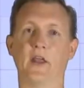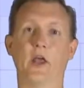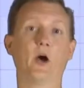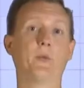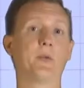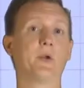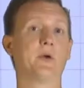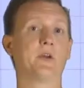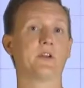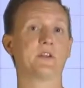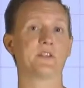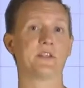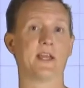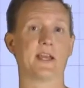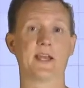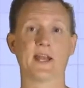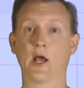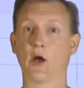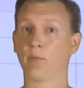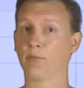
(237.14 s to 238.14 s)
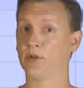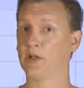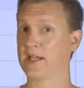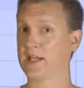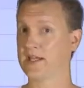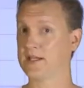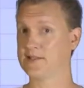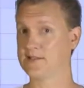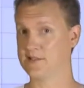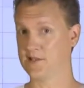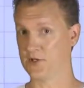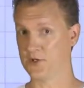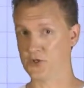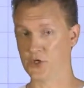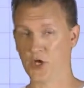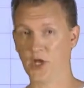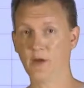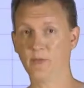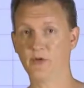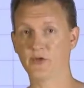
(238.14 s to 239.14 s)
to help you understand how planes in
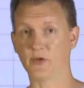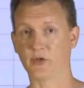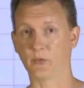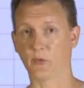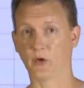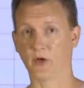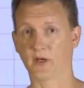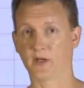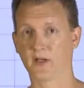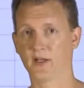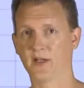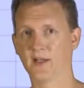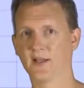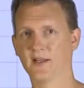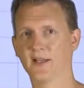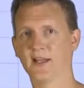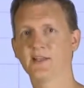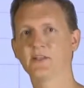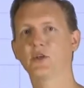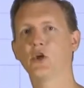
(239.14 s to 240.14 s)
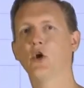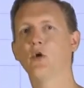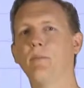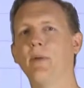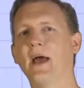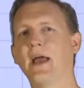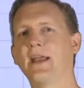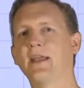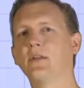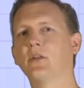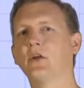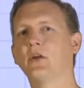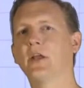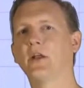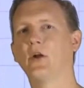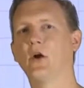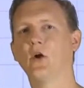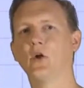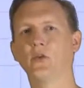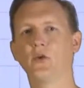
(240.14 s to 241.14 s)
geometry work, let's back and look
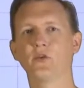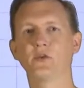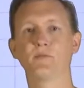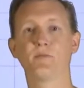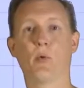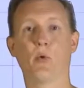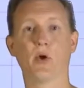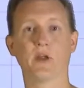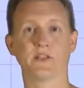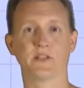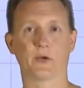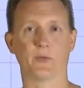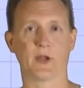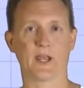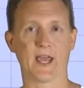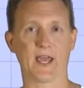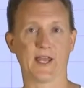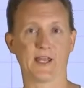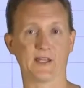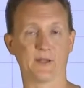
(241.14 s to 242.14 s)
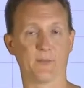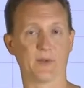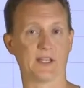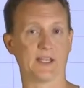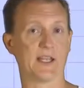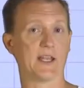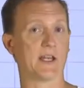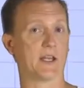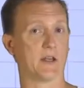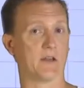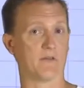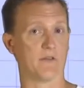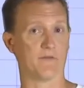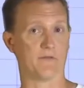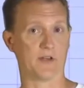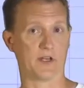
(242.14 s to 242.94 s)
at all those points that we had at the beginning of the